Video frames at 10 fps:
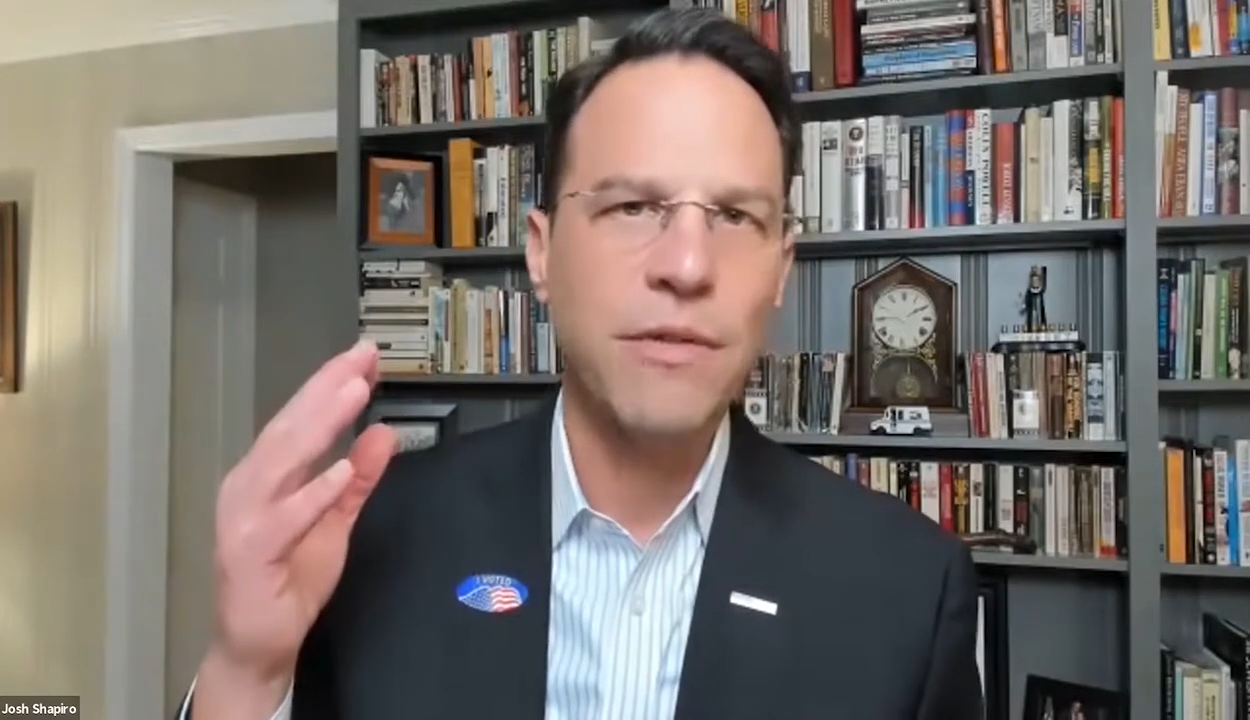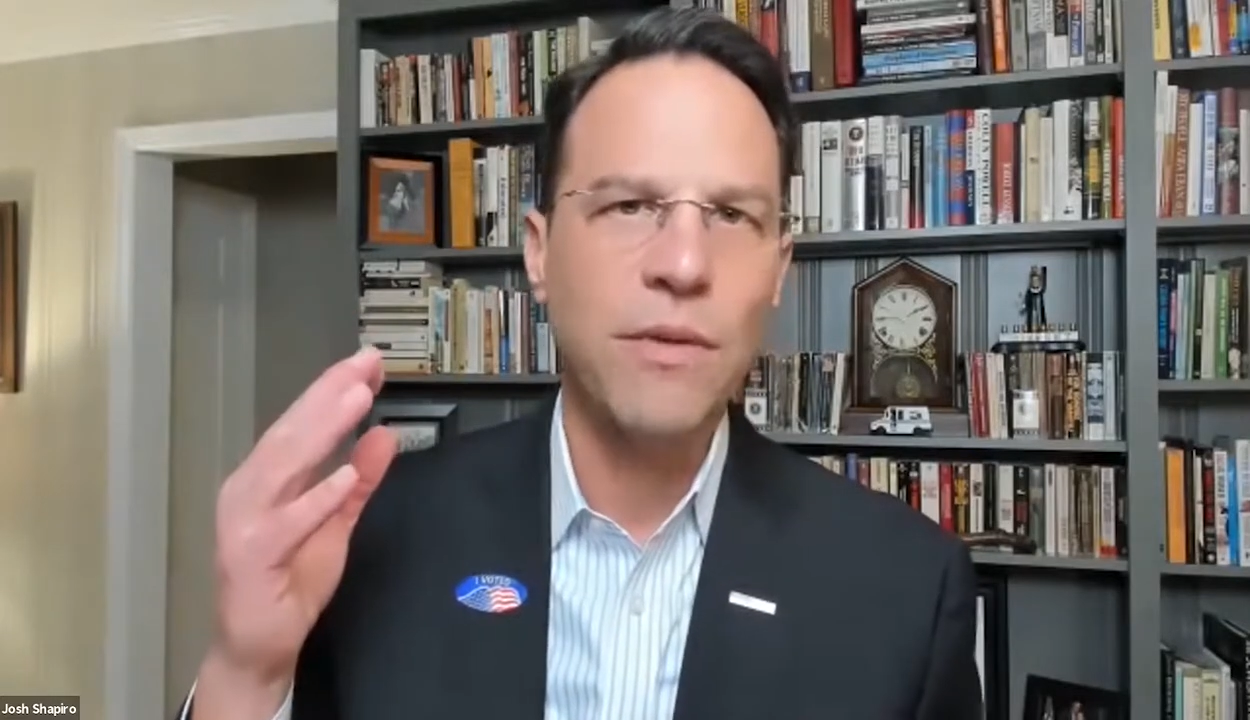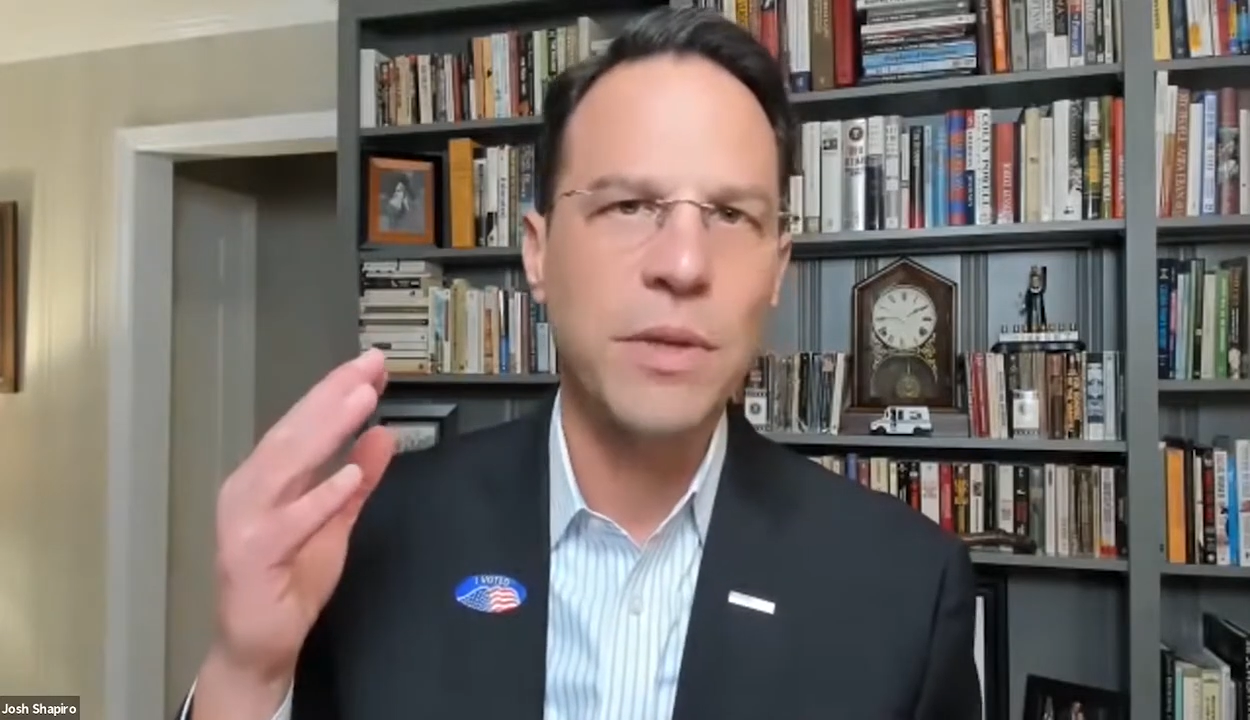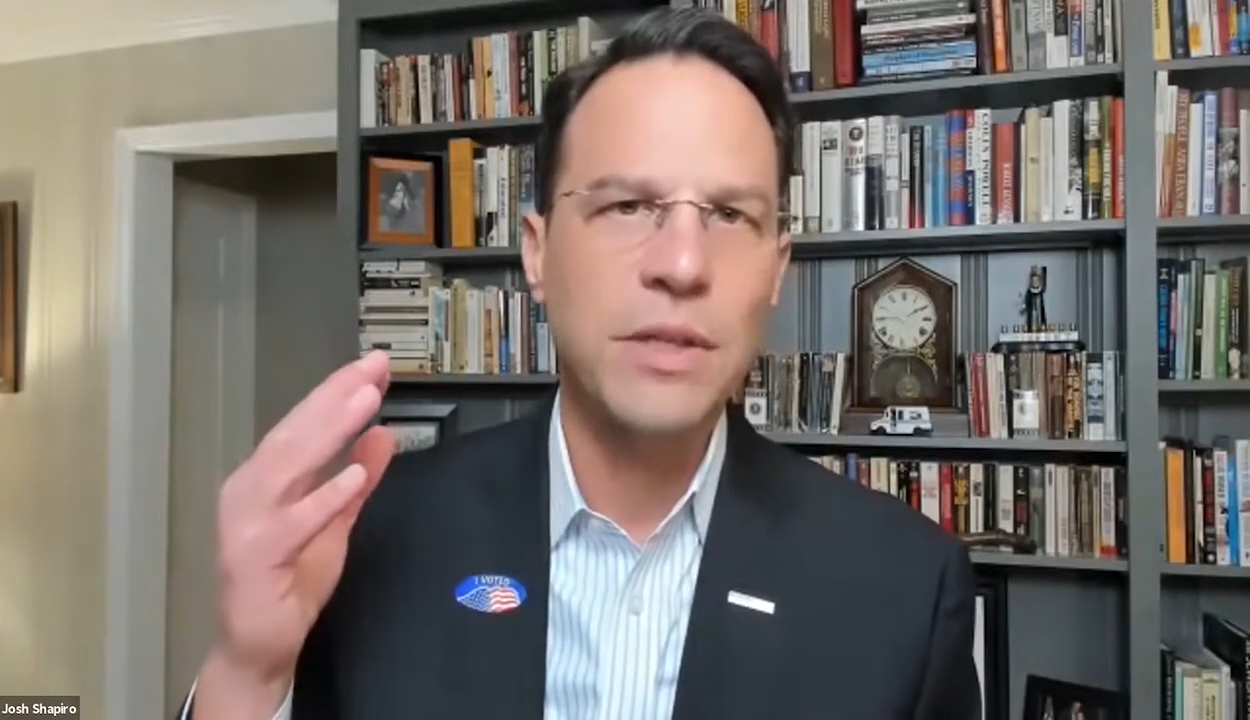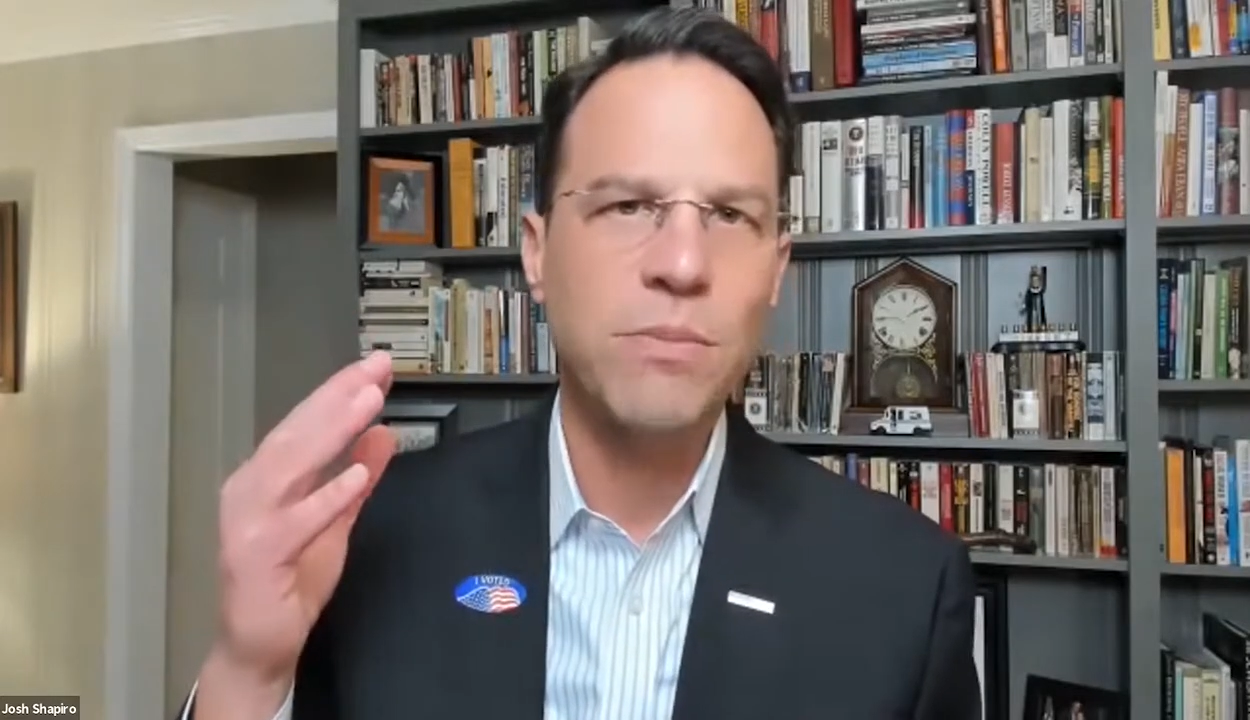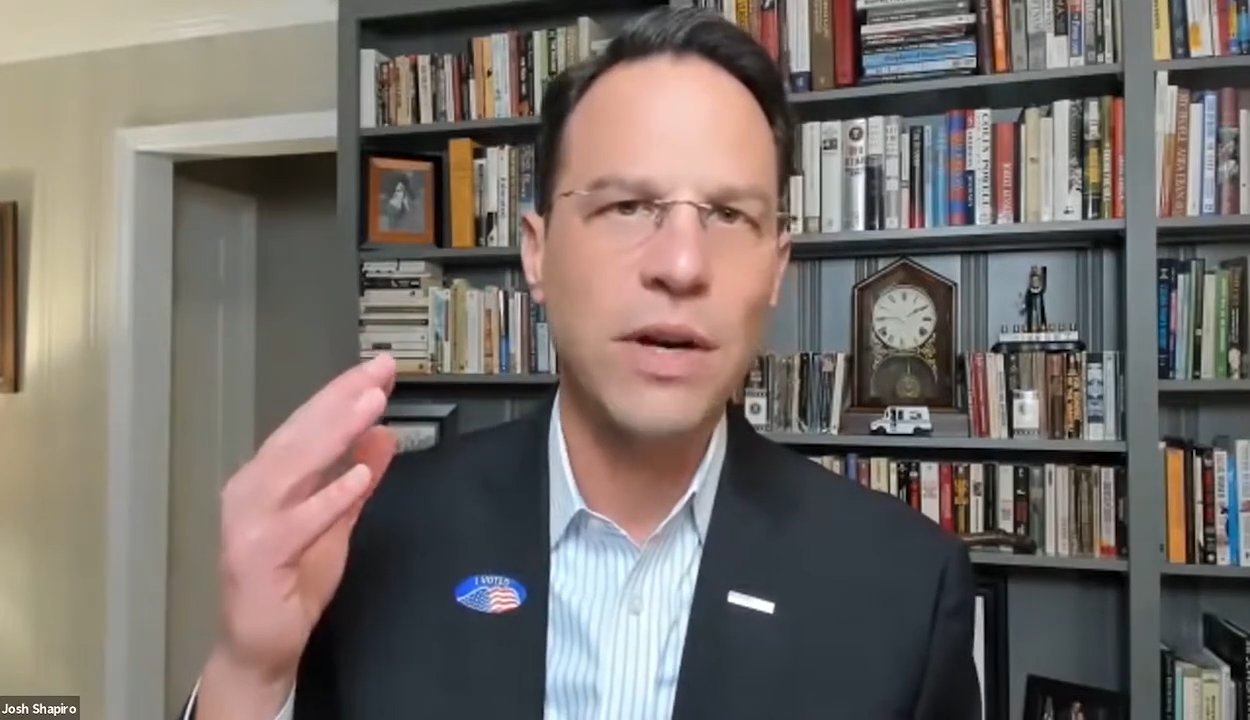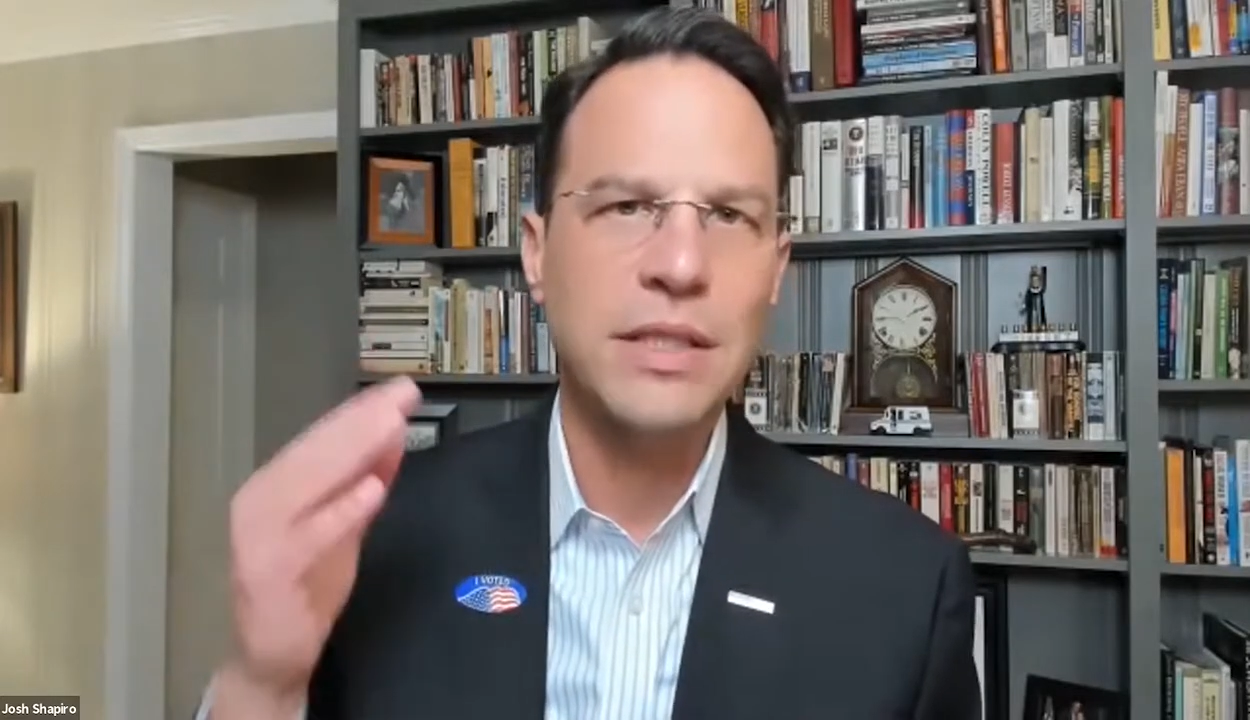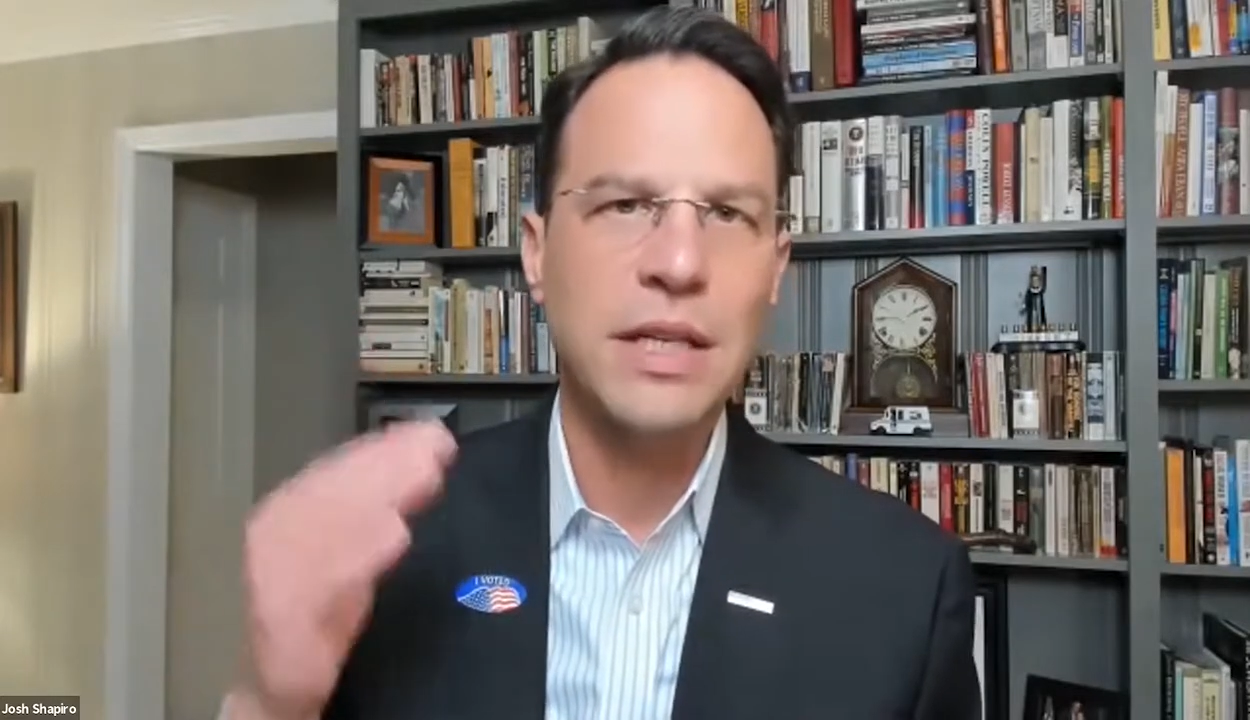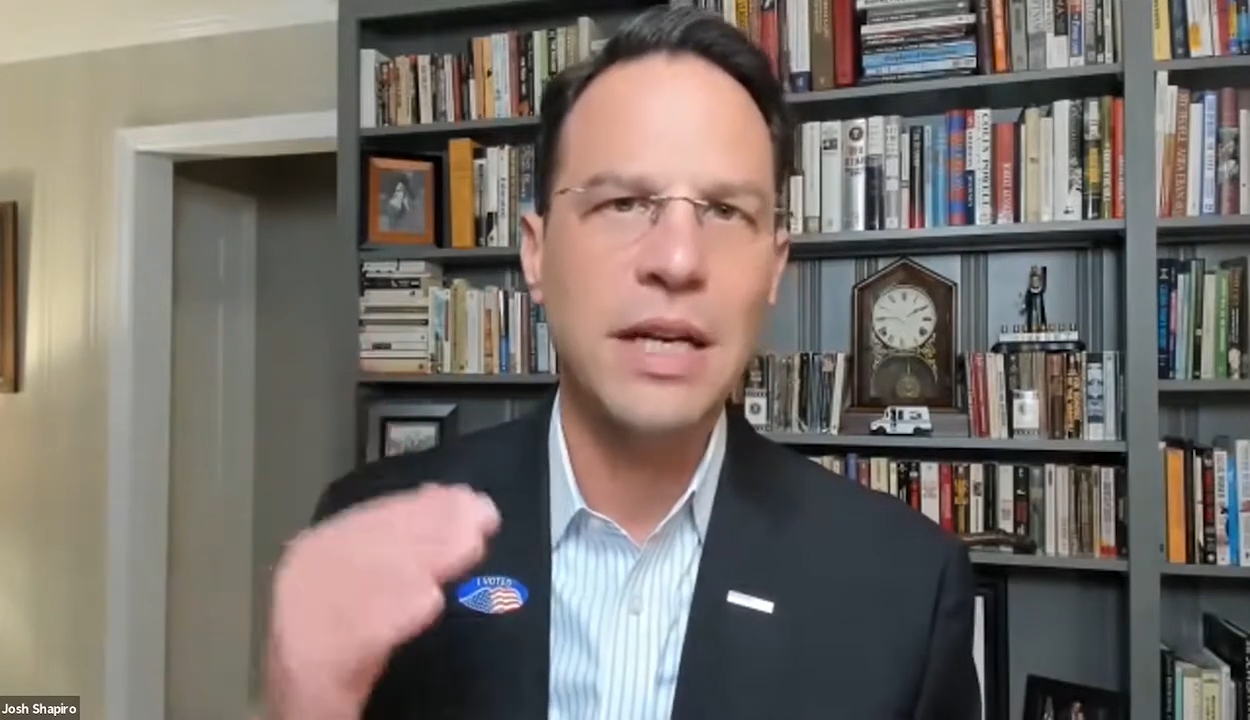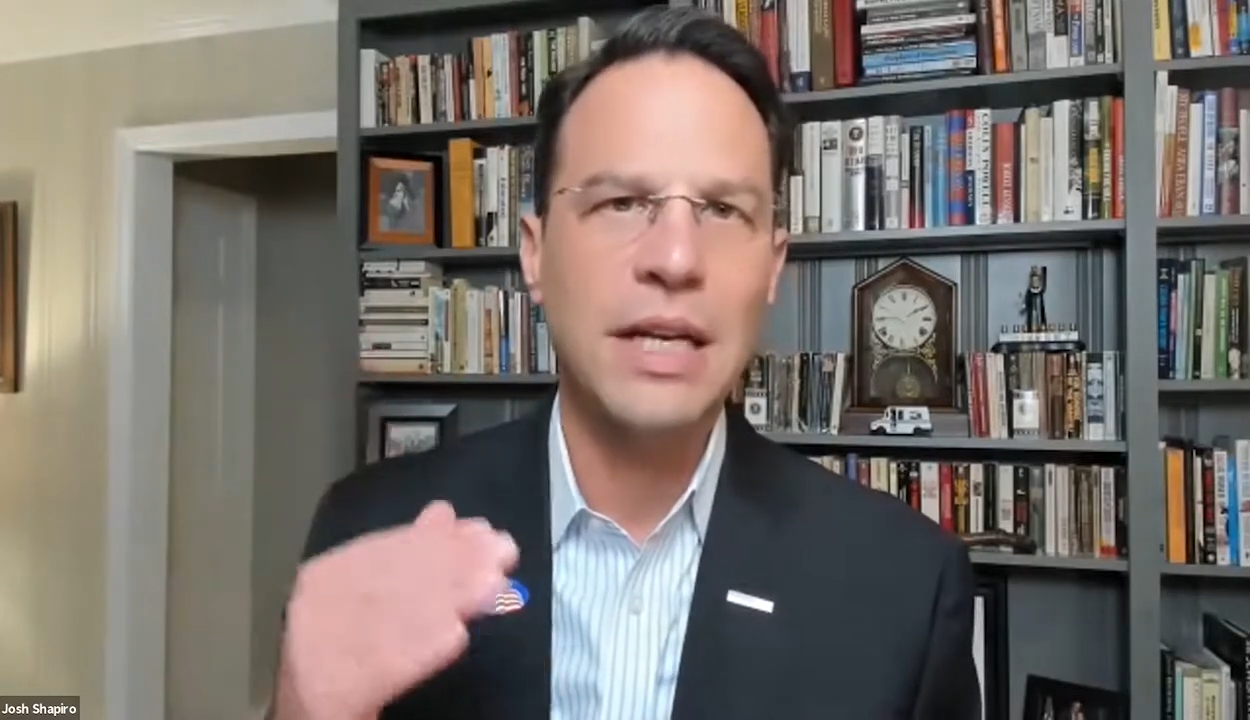from this
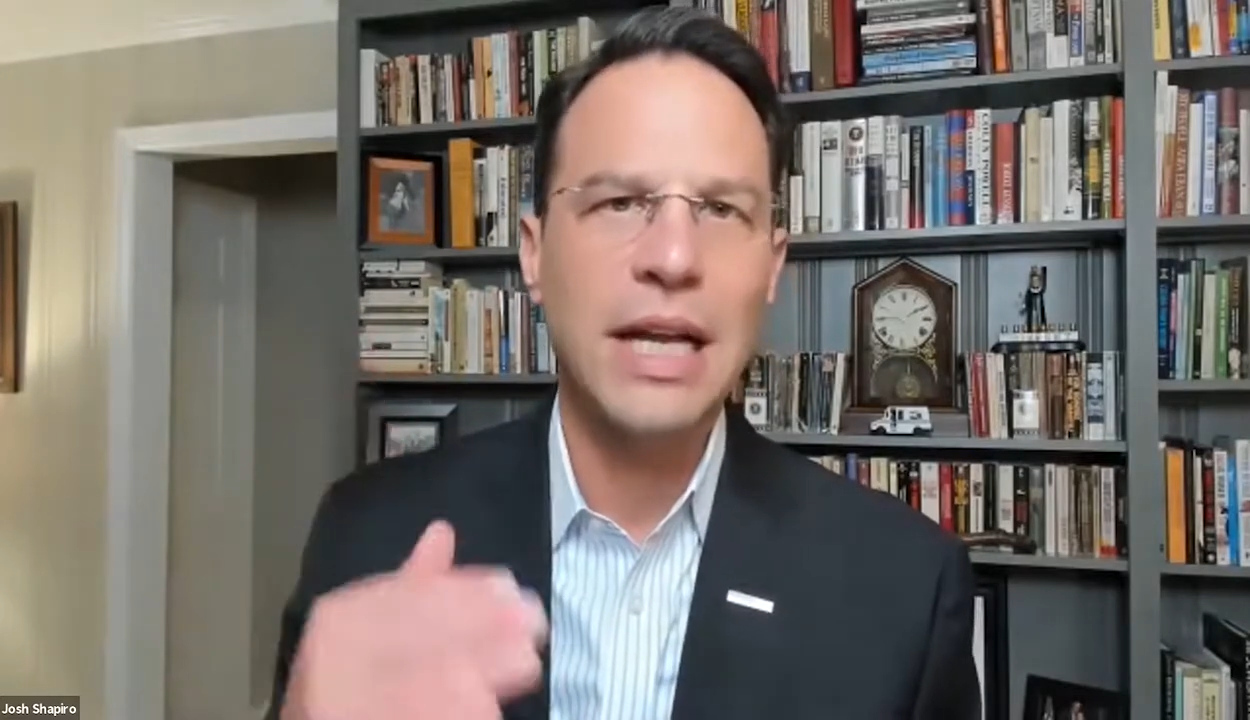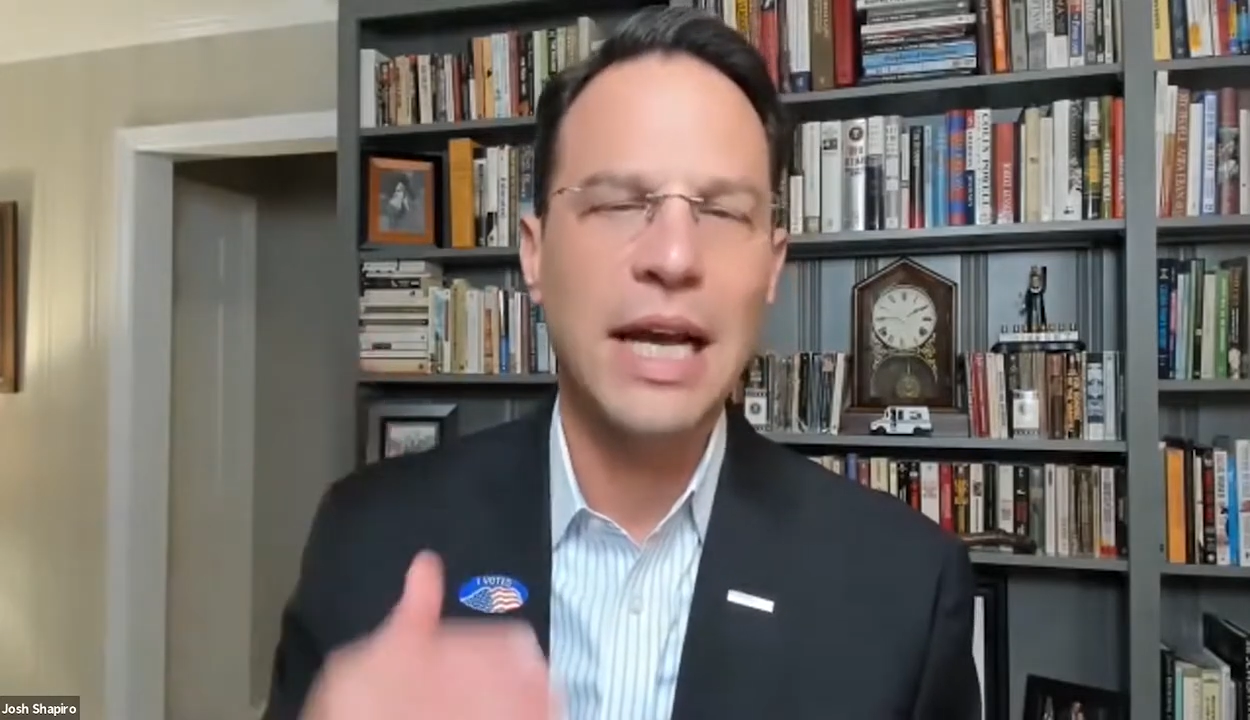president,